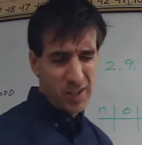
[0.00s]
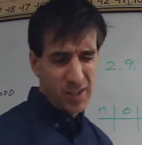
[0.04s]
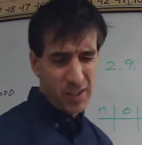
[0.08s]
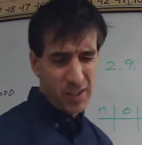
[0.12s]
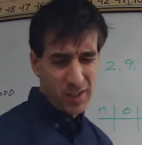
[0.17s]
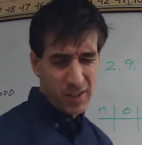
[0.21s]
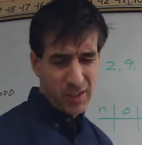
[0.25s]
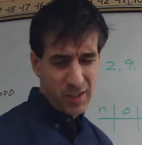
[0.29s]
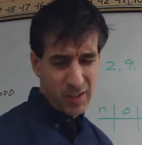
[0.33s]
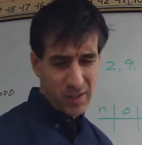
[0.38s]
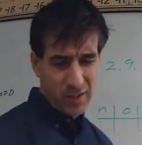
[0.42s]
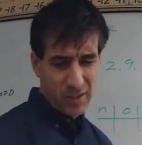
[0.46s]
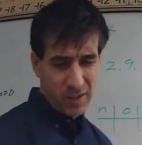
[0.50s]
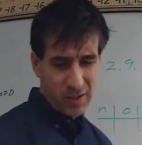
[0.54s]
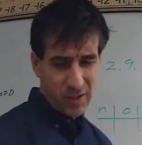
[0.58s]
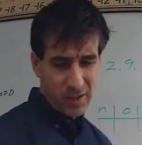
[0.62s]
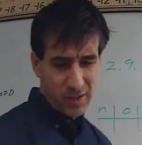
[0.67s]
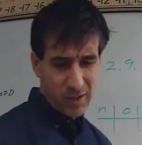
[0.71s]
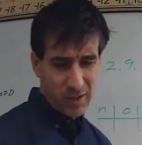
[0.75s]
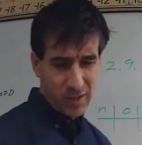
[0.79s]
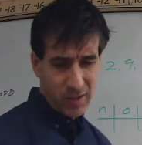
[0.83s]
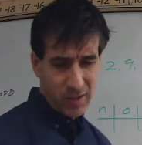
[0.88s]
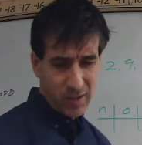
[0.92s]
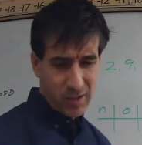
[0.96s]

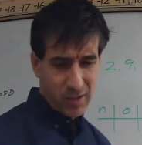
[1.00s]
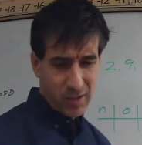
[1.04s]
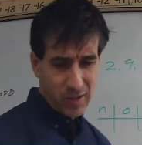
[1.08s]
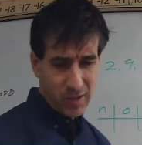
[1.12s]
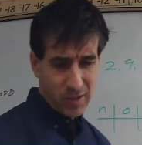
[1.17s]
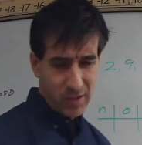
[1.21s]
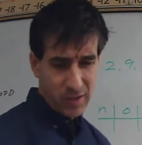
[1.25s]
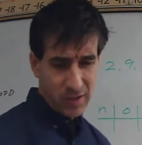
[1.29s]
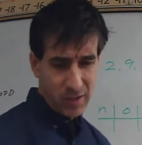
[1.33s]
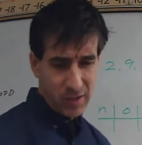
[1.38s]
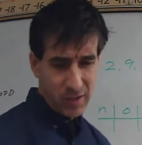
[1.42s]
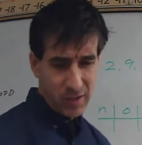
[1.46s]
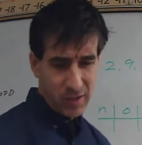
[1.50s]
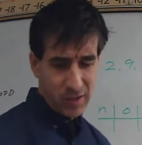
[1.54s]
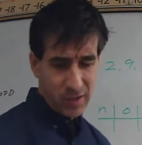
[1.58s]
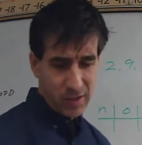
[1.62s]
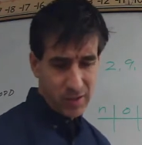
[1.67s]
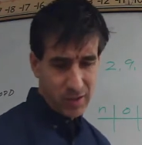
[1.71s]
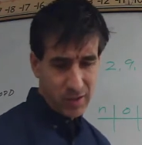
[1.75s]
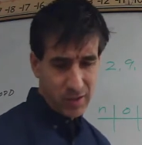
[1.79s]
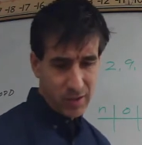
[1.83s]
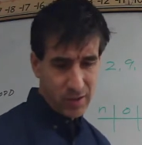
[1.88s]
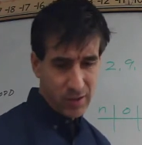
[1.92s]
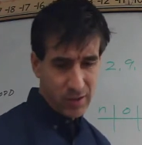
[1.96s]

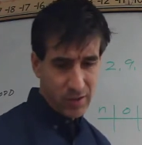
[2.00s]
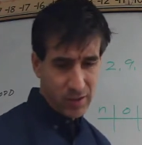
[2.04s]
No one is speaking in this clip.